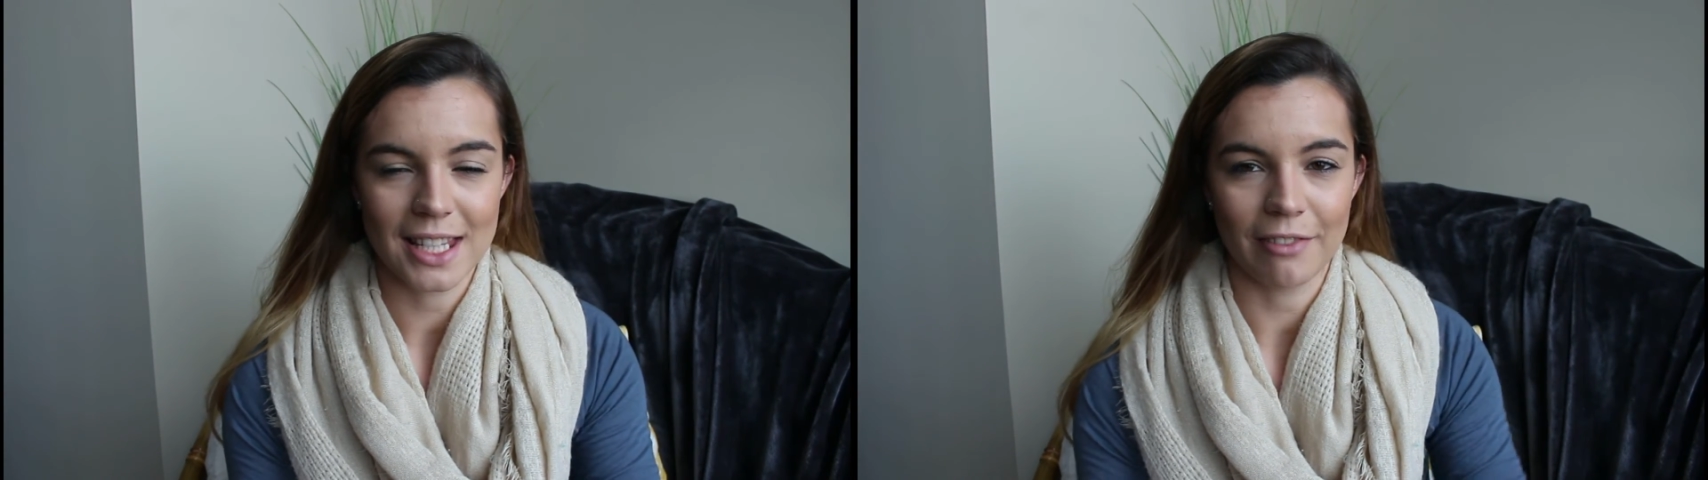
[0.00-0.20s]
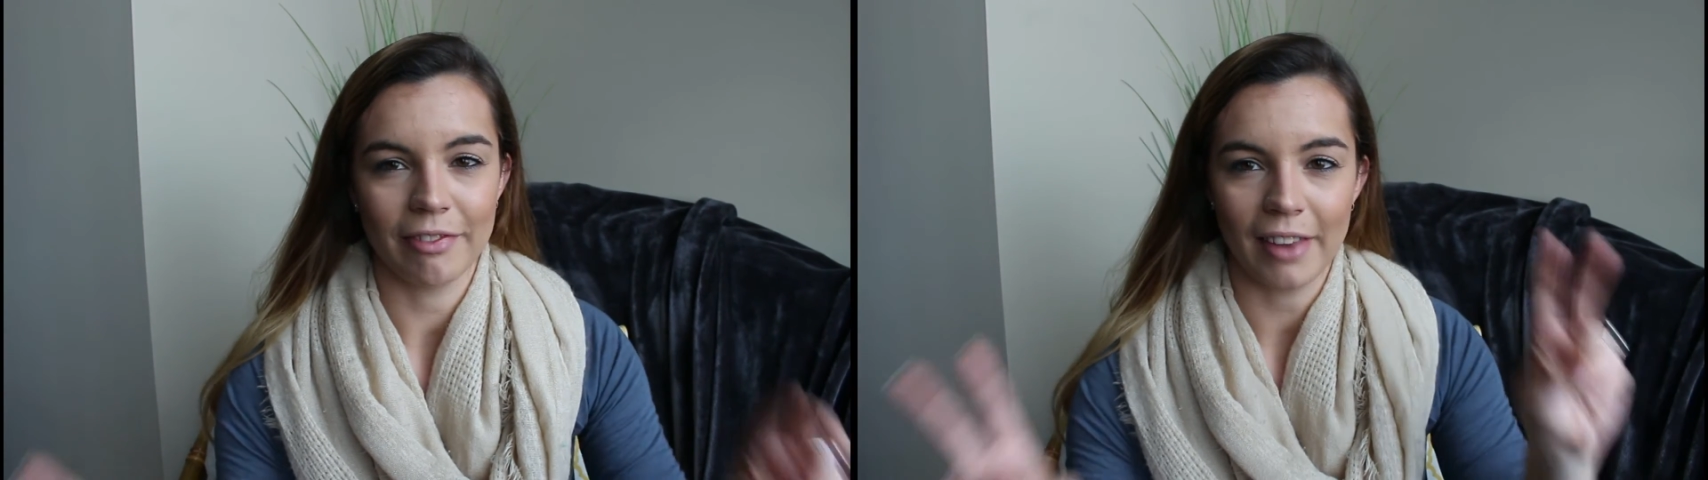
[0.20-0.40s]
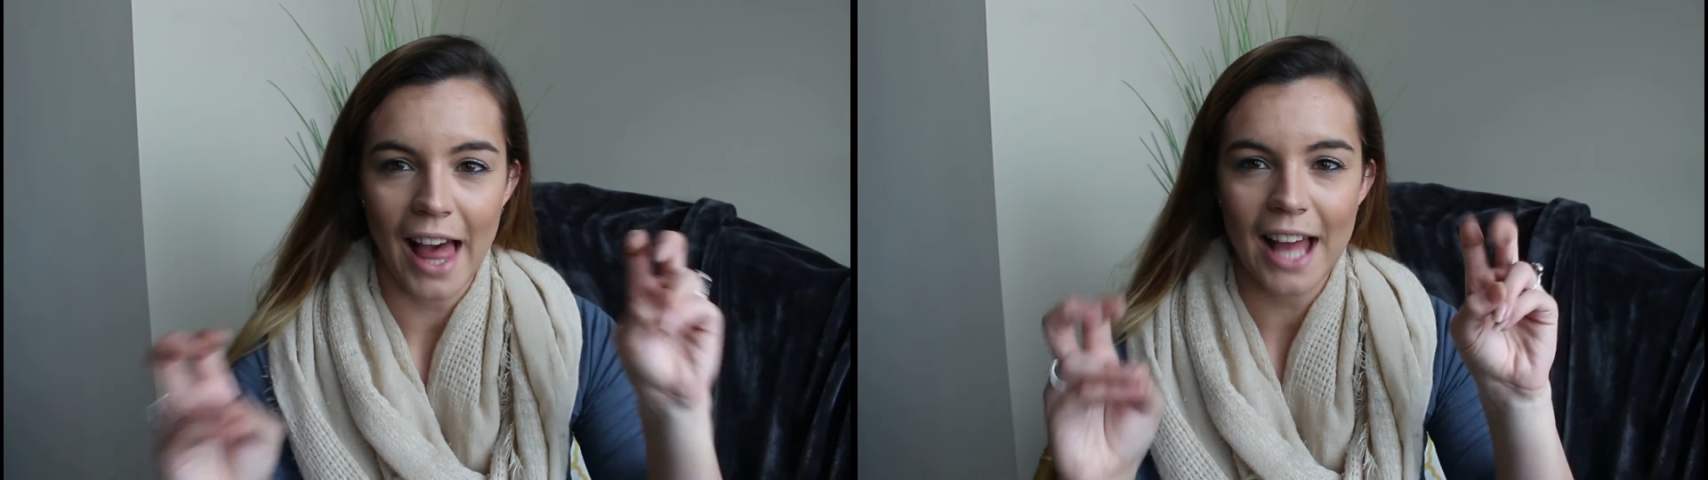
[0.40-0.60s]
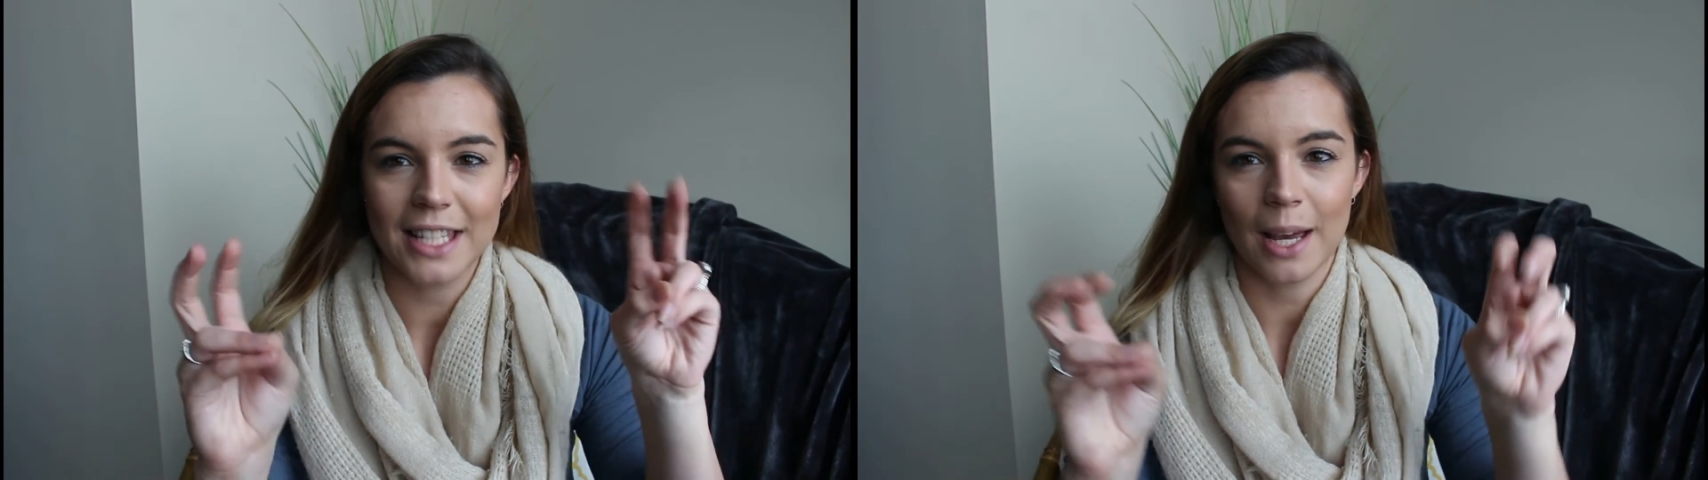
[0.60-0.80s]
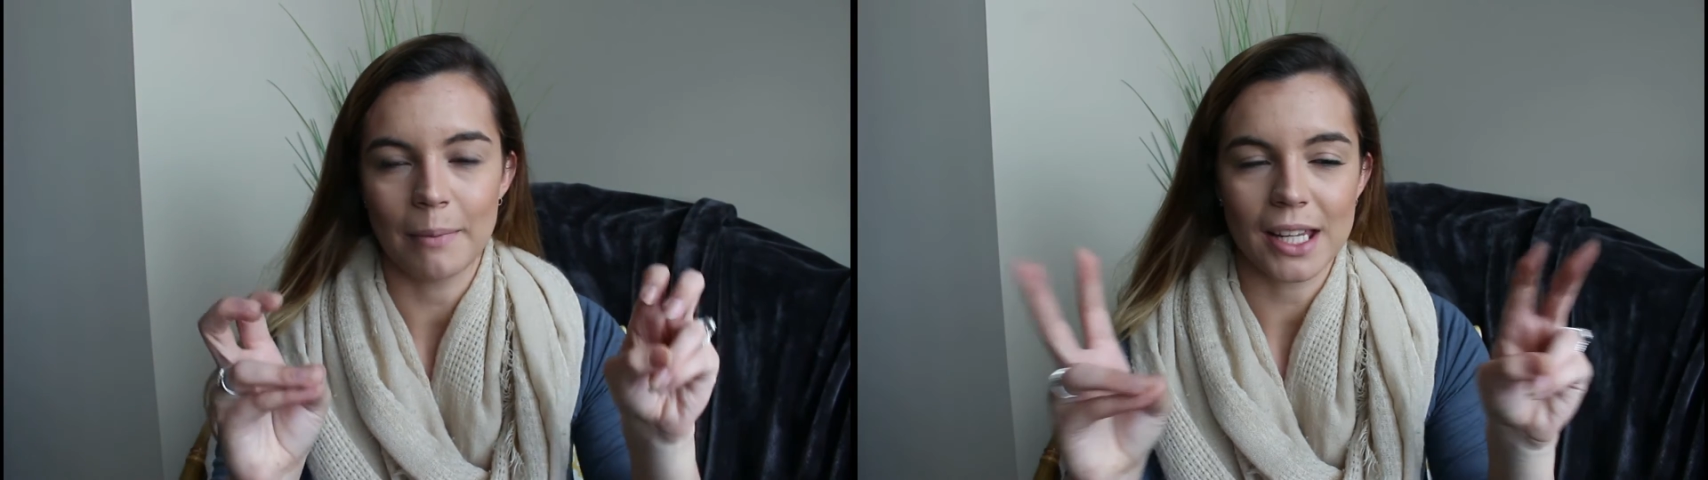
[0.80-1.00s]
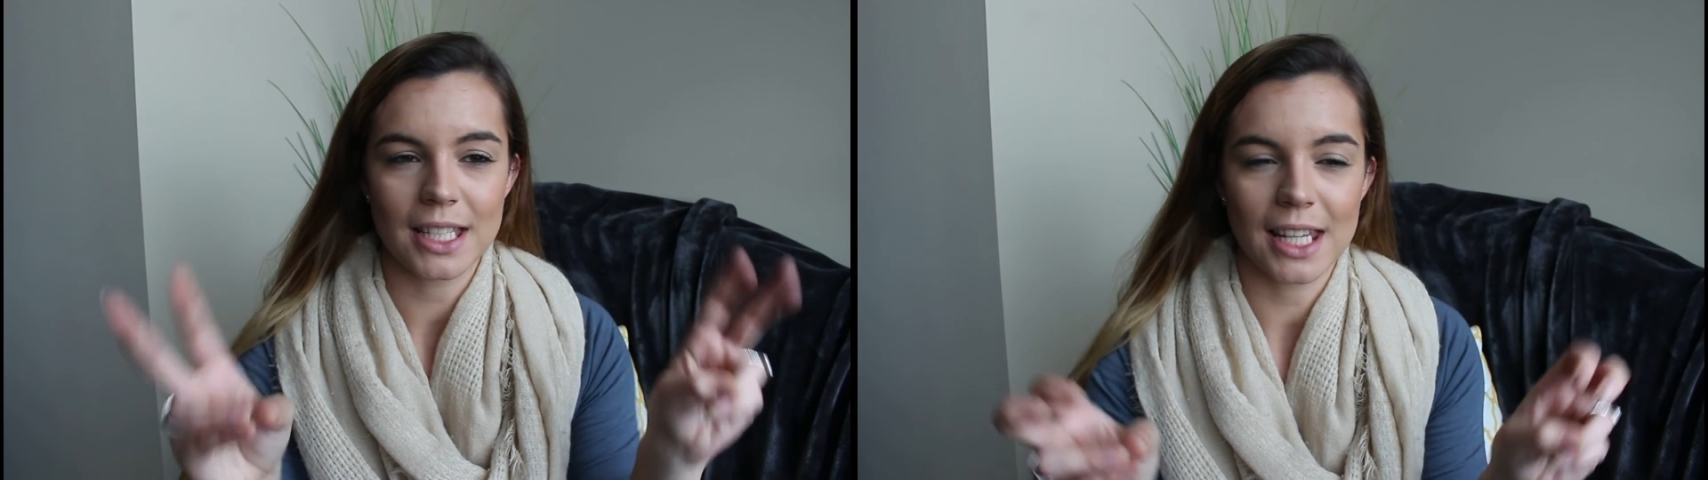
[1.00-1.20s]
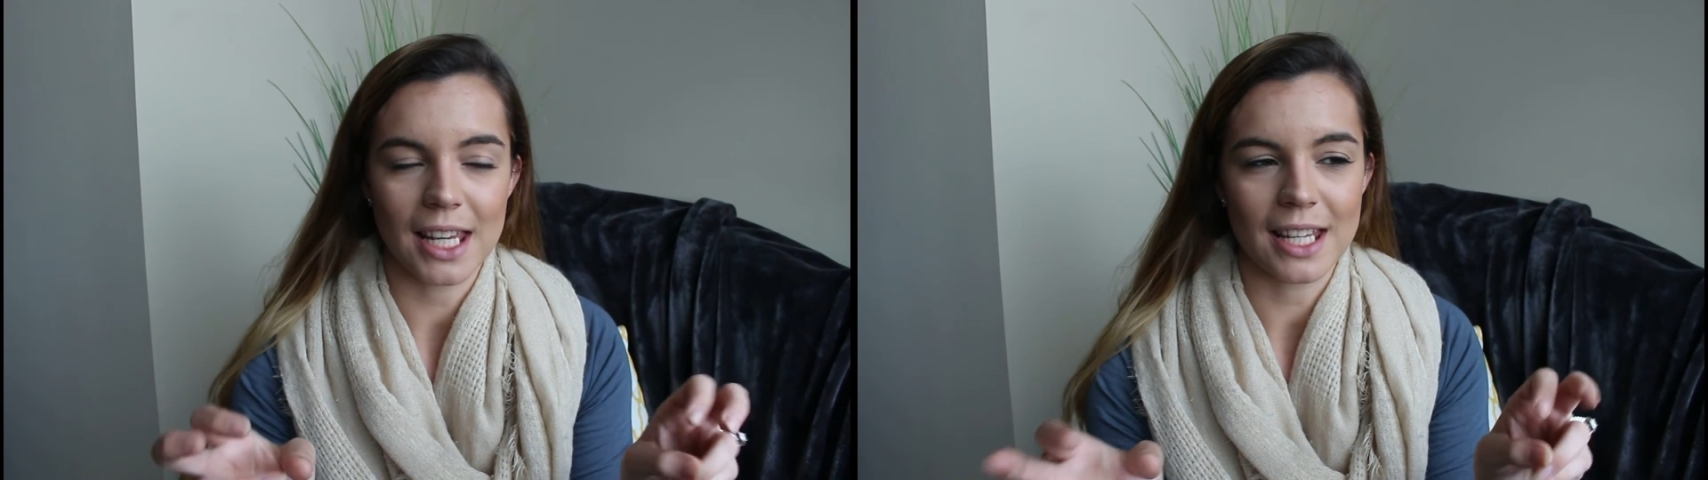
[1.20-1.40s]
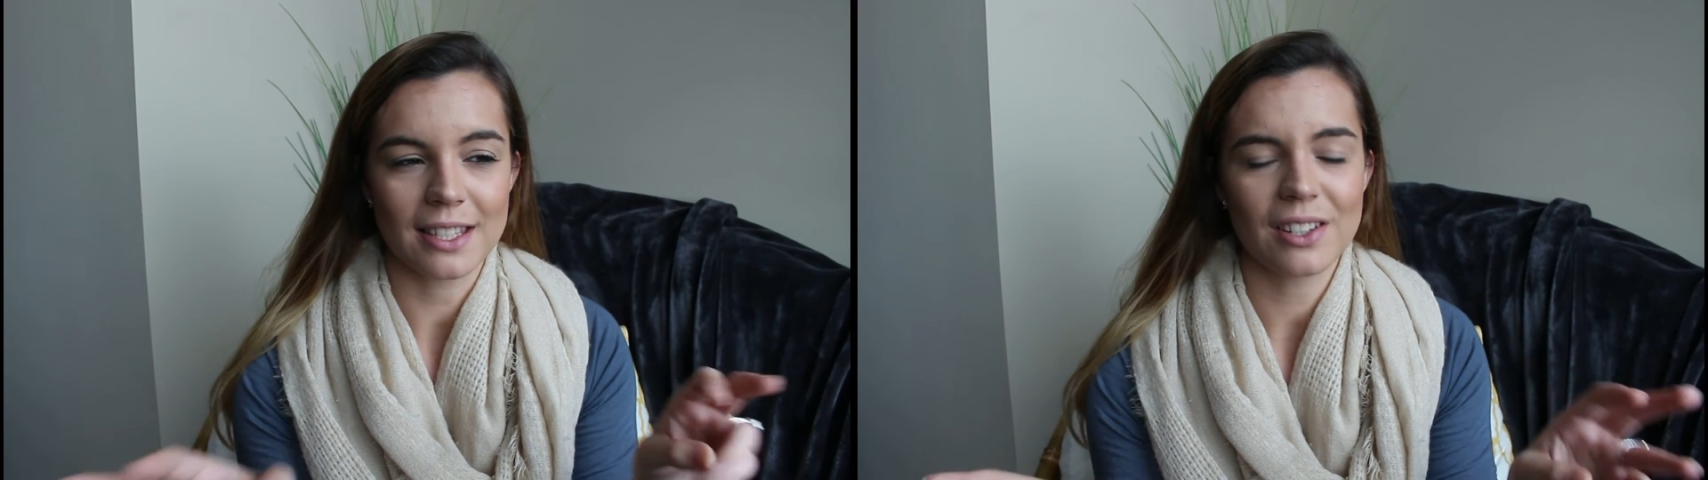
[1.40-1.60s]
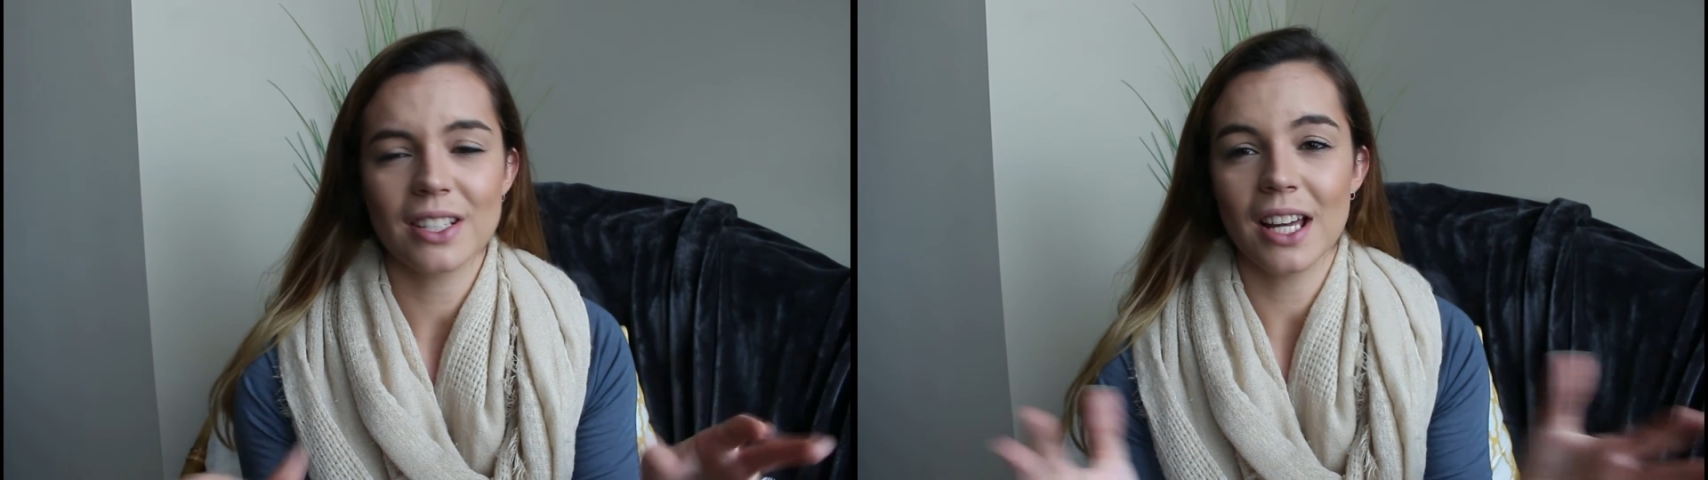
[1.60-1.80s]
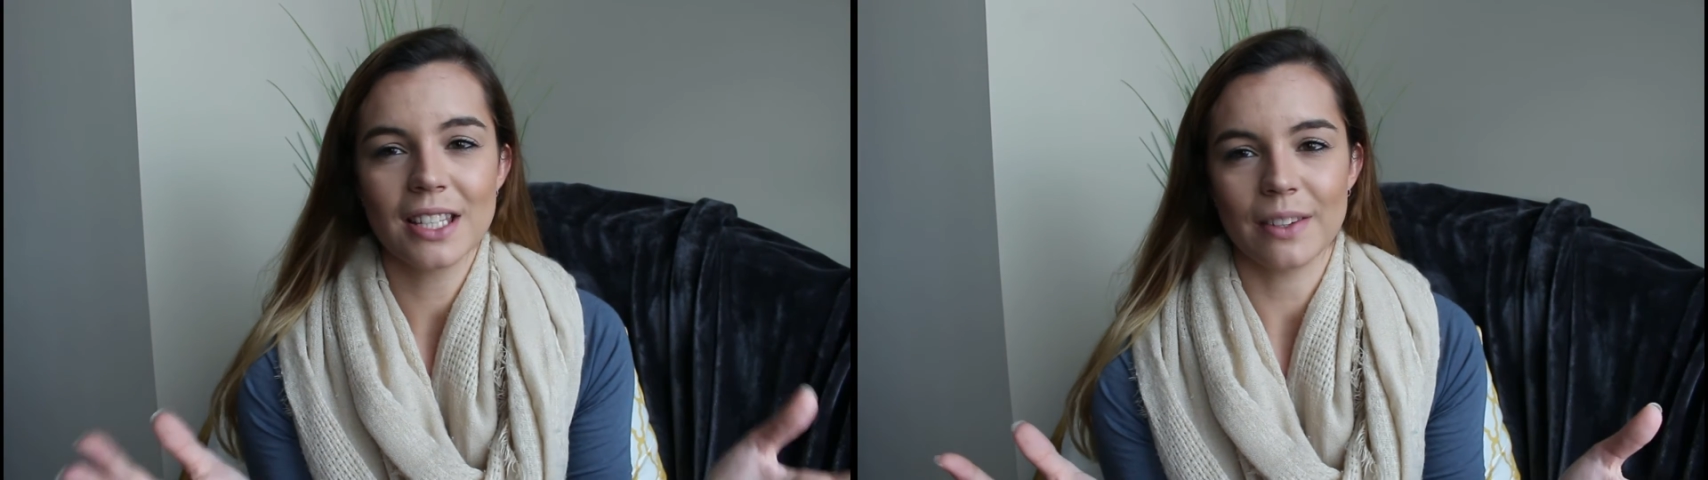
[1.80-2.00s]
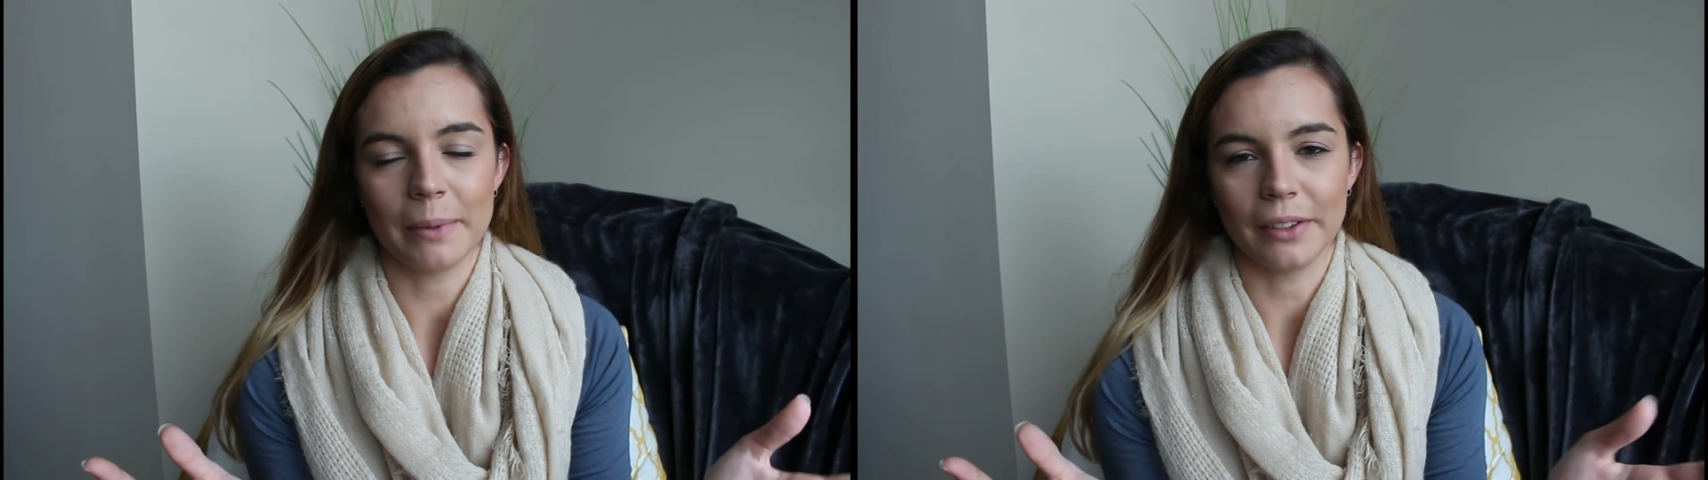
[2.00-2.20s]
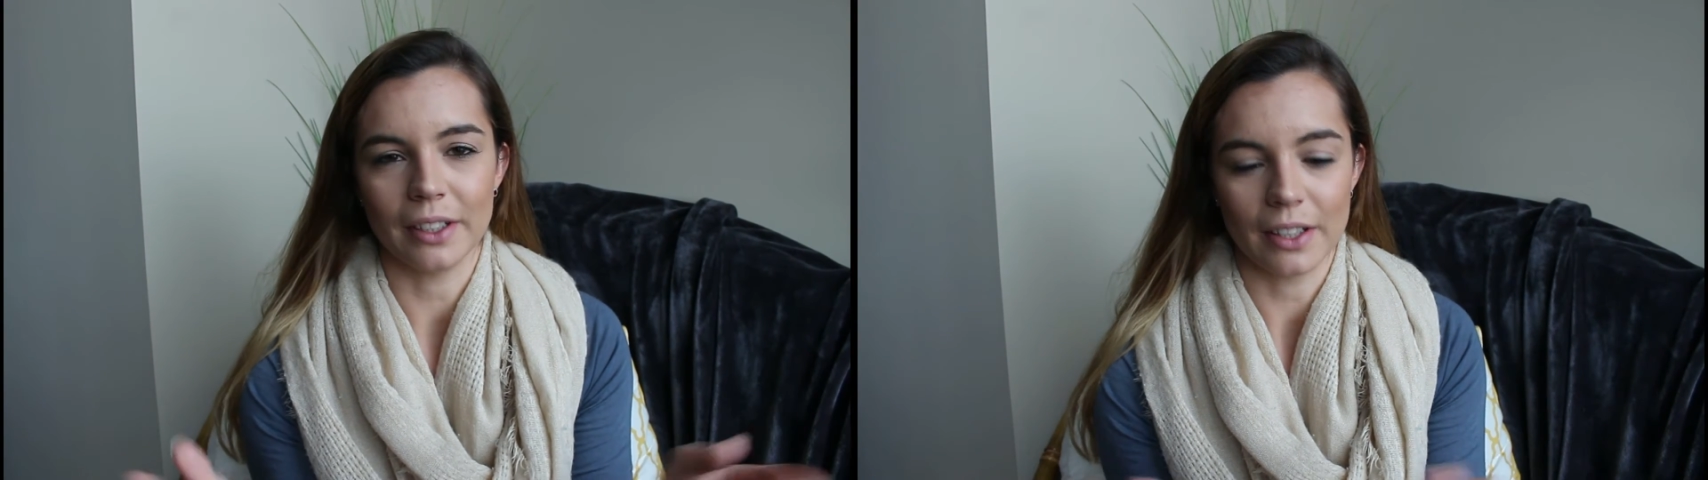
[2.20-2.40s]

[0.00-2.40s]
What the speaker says: the flat tummy teas, there are tons of them out there.